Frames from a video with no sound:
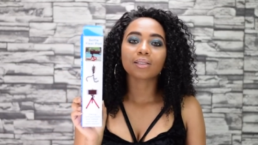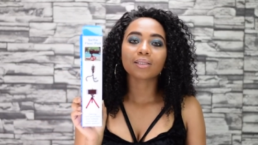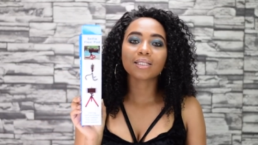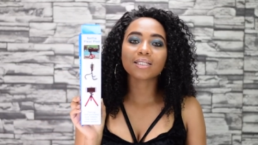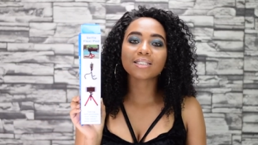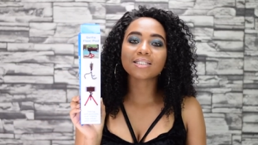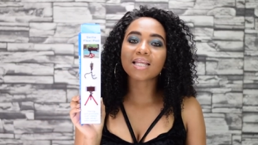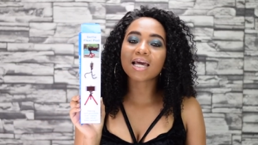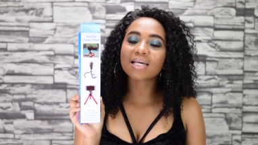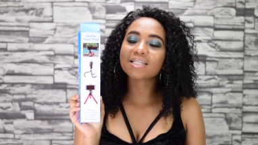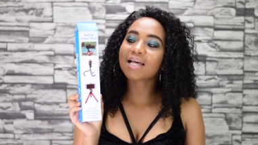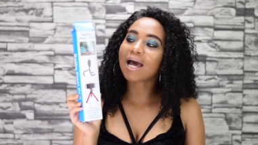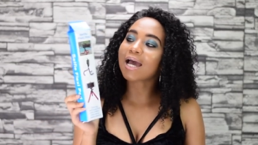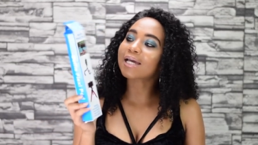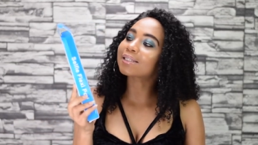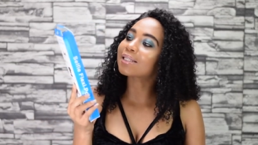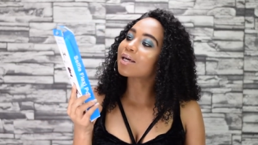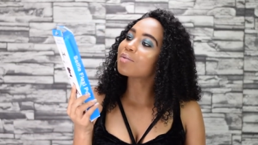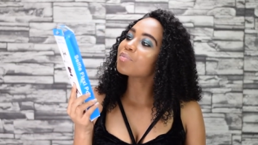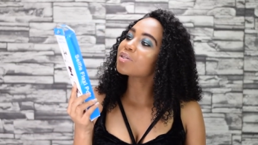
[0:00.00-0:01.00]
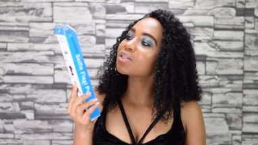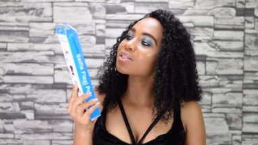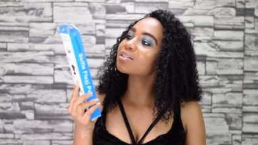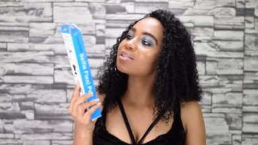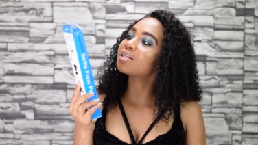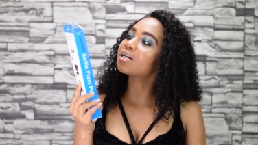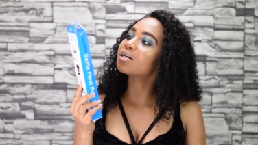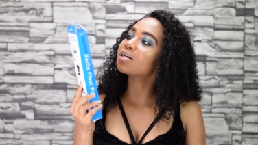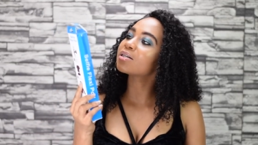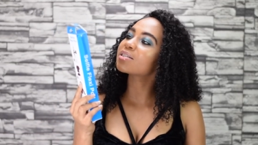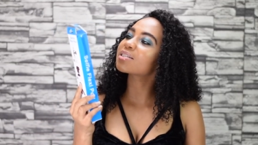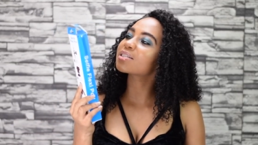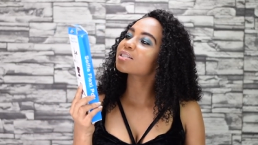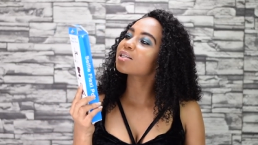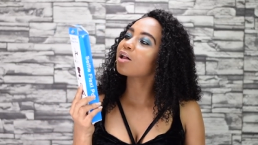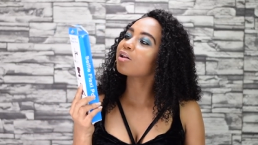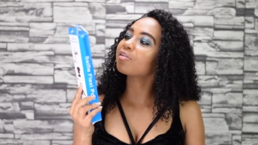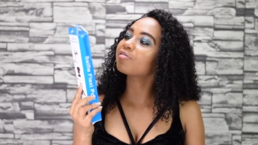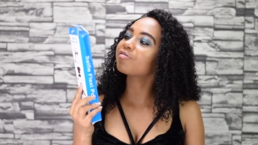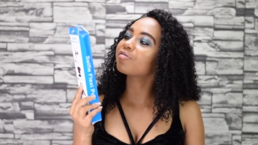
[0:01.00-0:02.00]
This next item is the
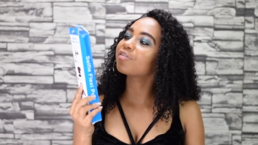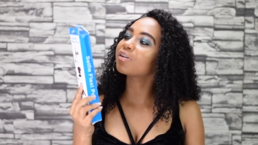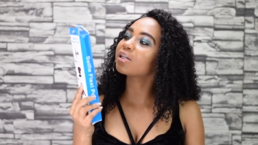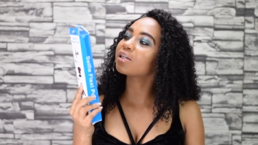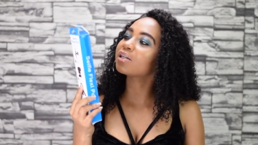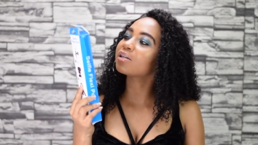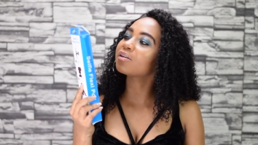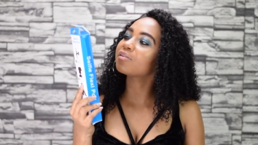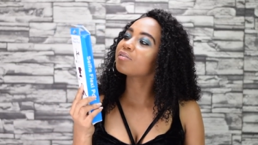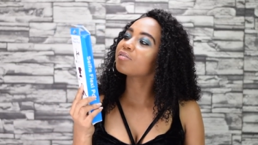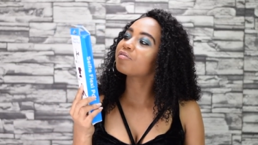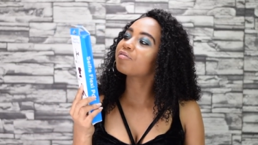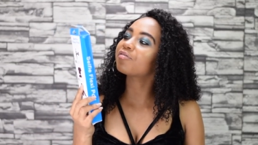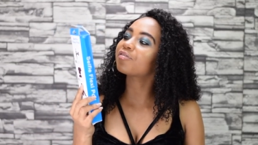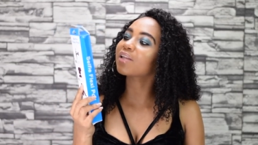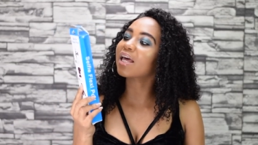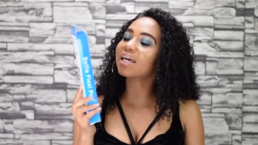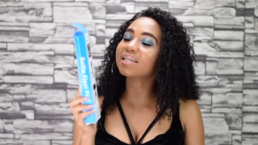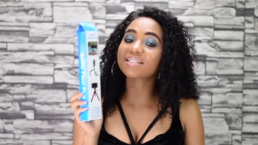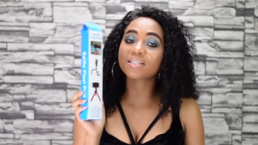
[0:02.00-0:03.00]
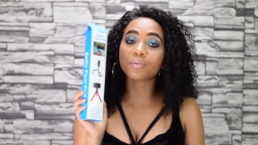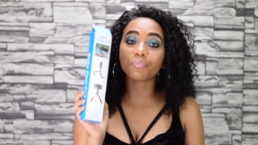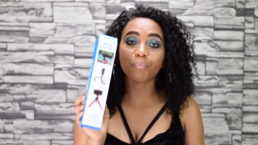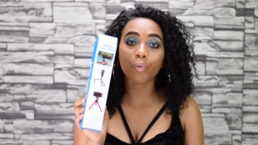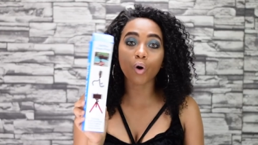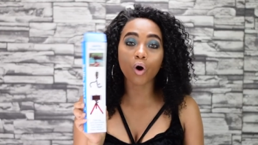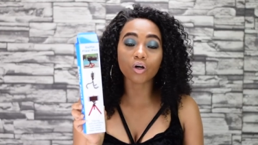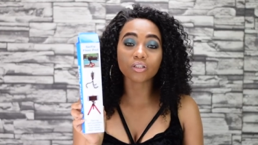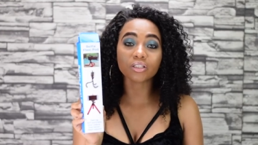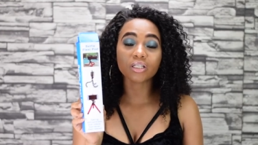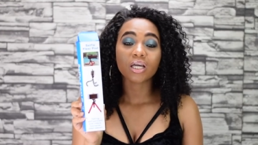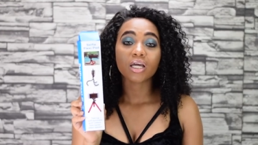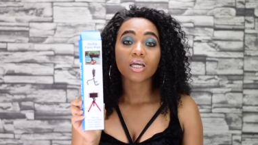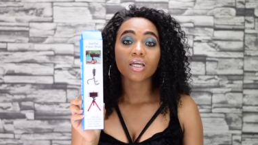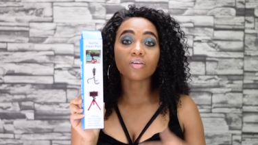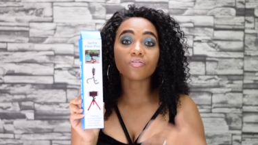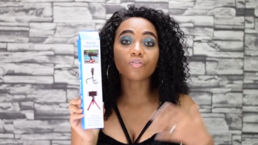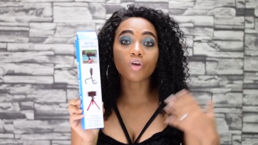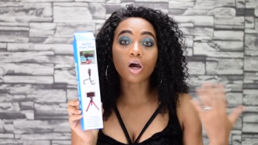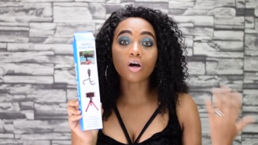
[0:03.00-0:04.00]
selfie FlexiPod.
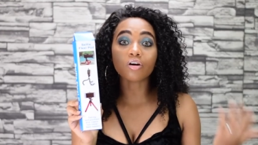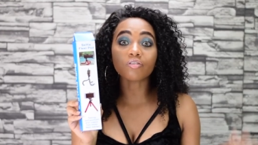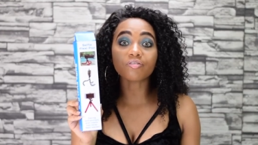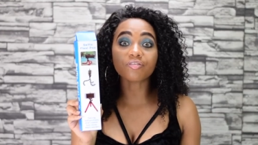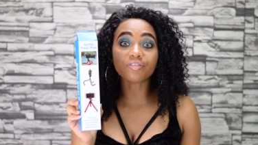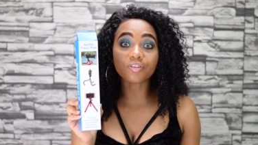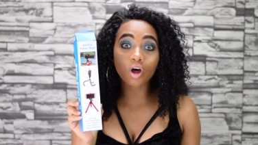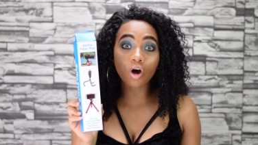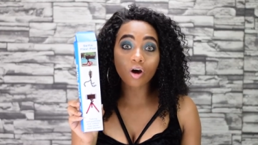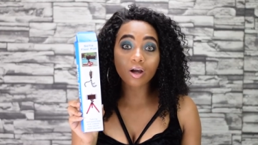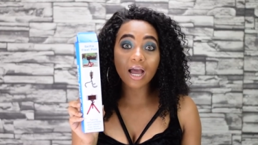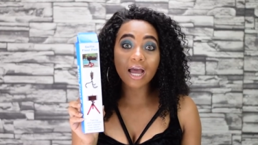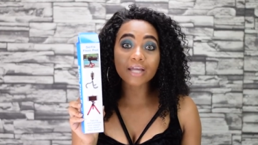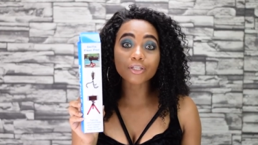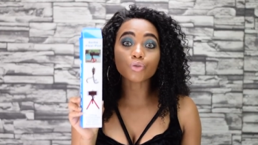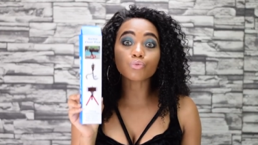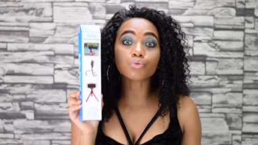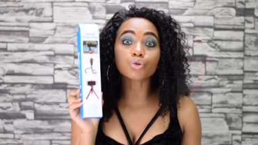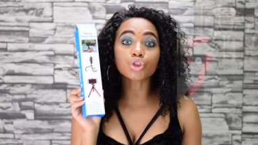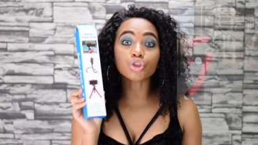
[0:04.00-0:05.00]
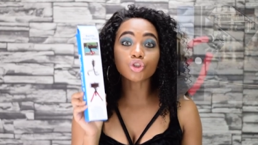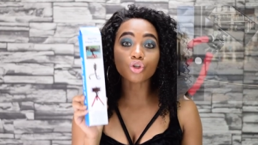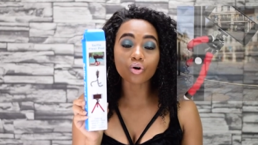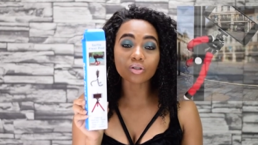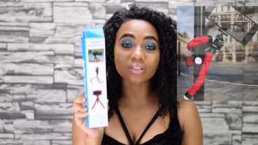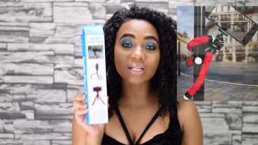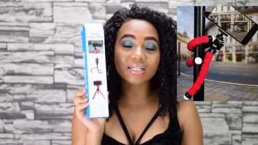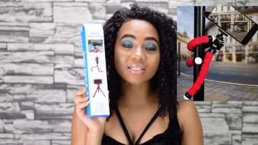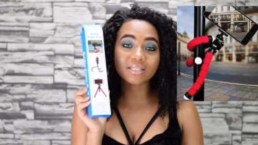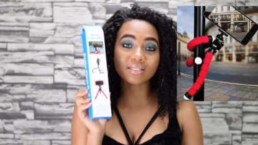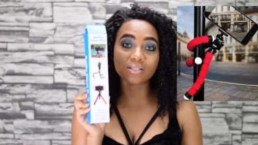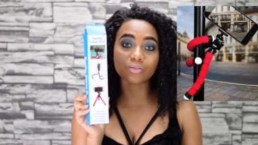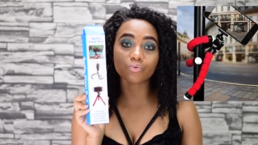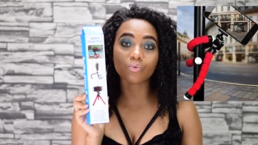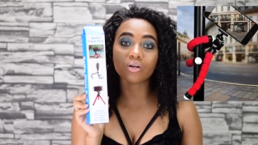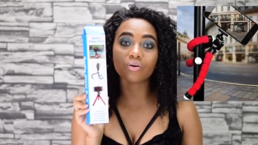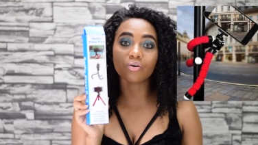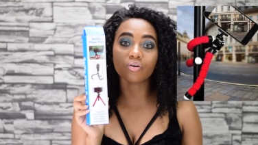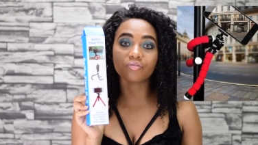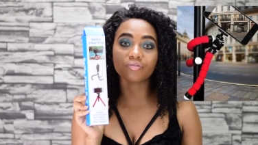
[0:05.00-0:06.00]
If you're a vlogger, you would know that this is
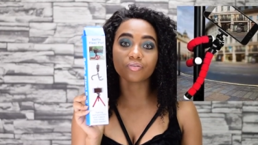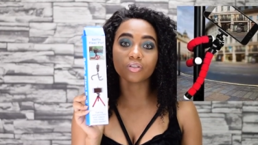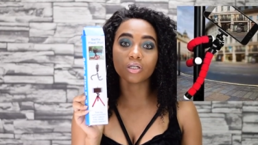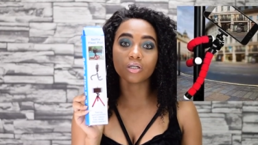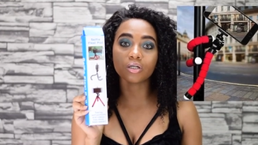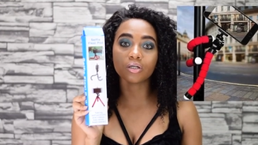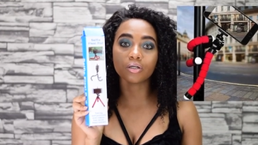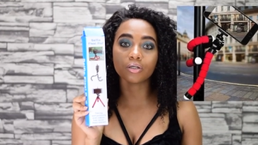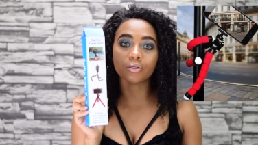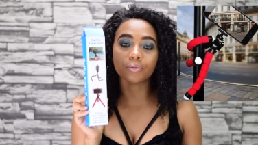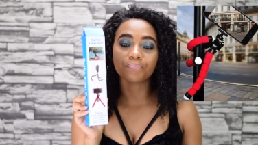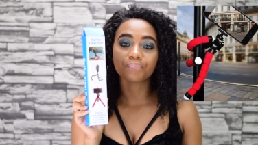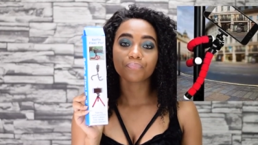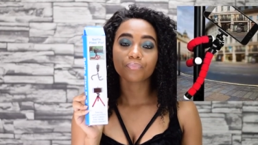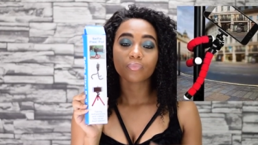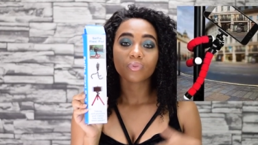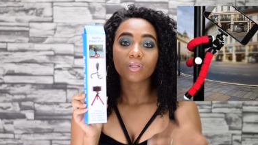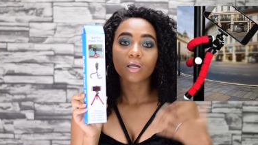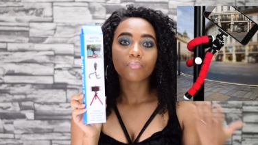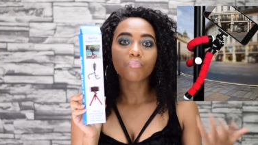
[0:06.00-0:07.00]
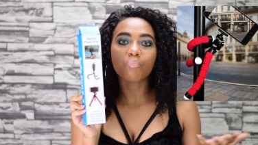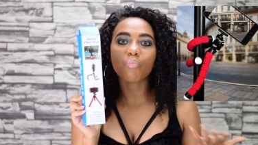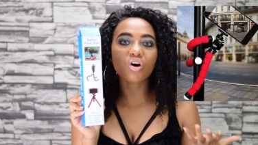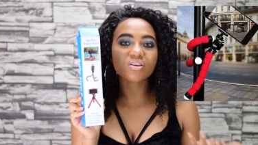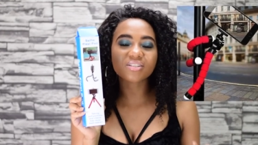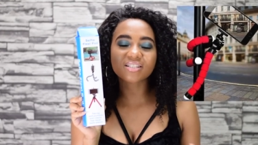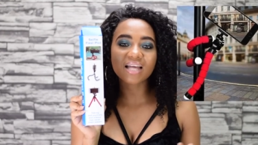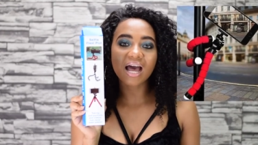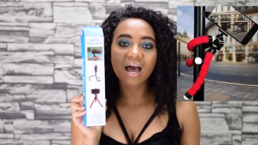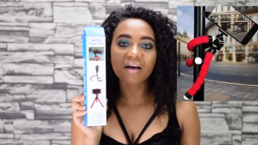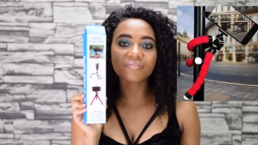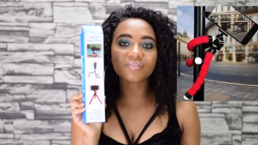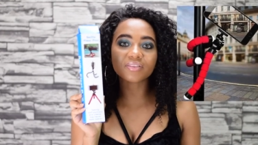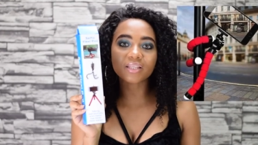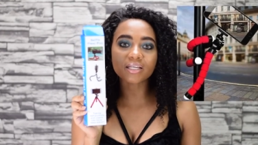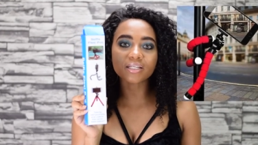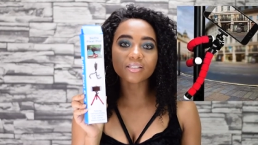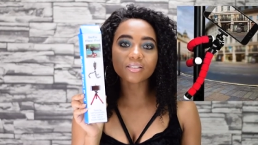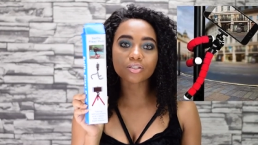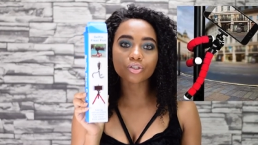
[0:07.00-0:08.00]
one of the must-have
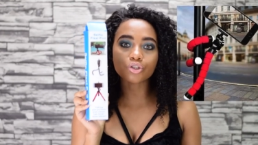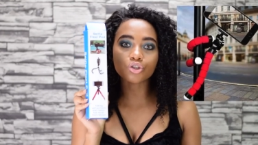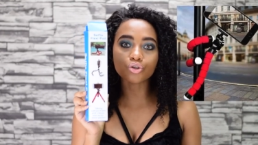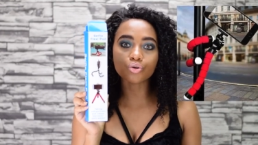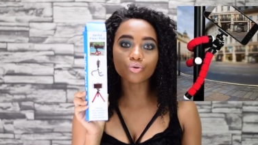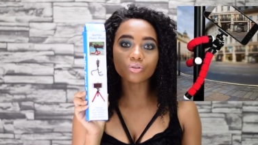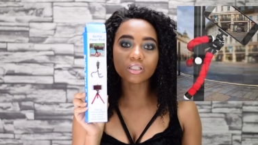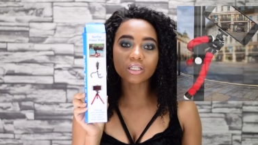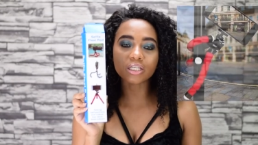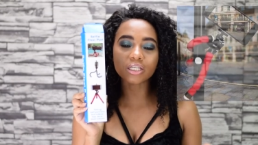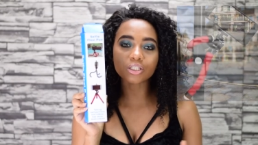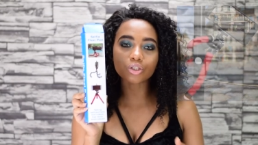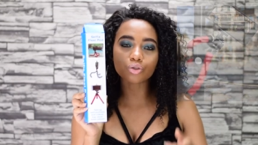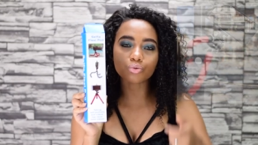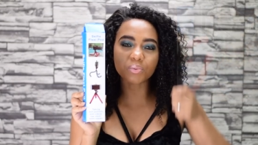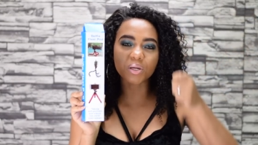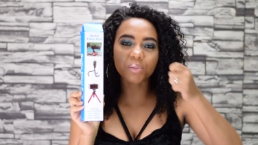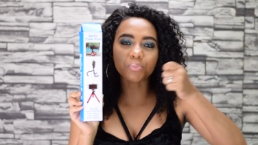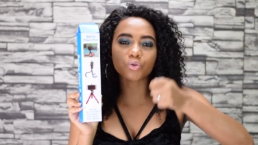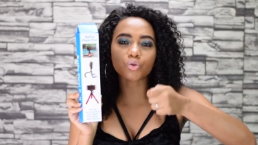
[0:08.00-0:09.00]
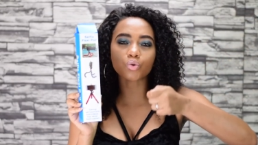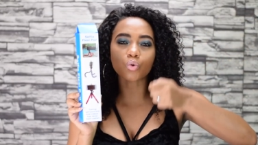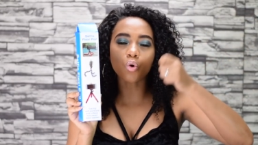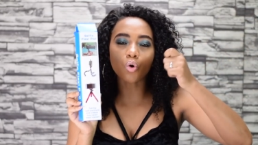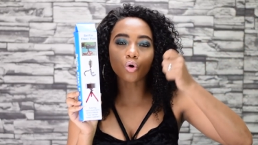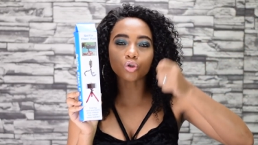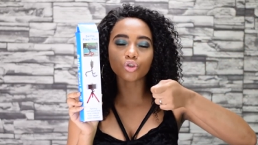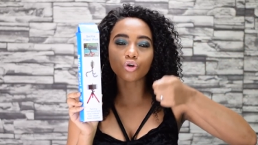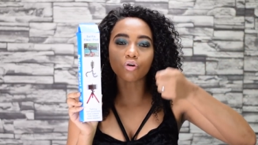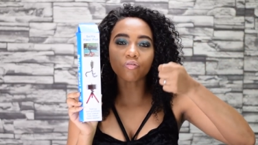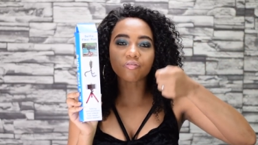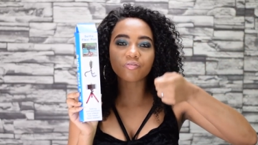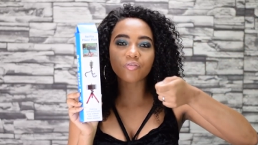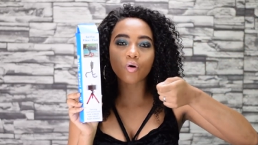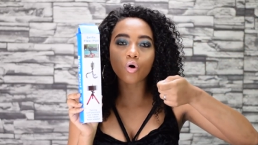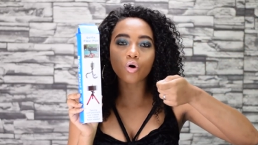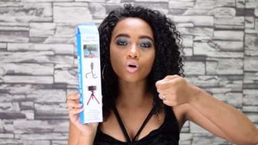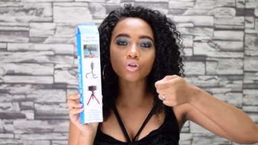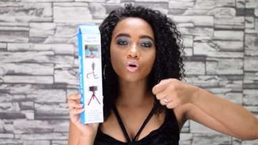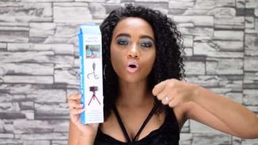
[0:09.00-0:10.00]
things you need to be able to hold your
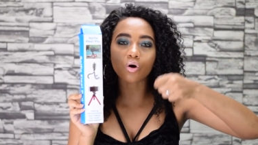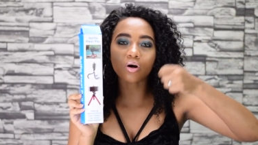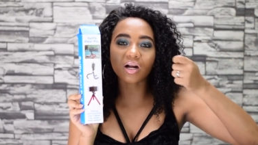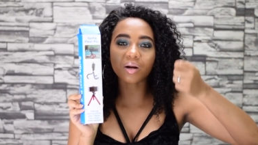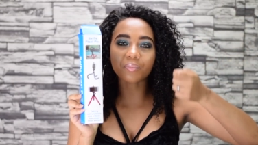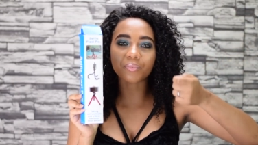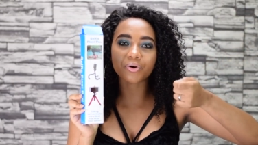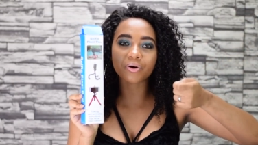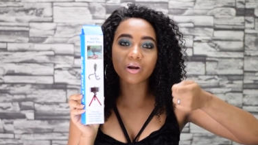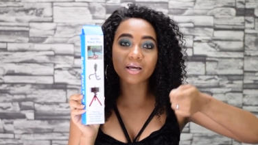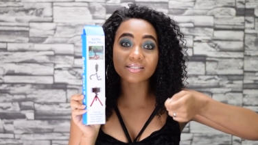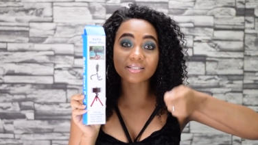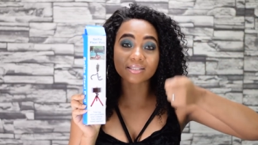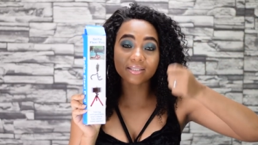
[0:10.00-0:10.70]
phone or camera,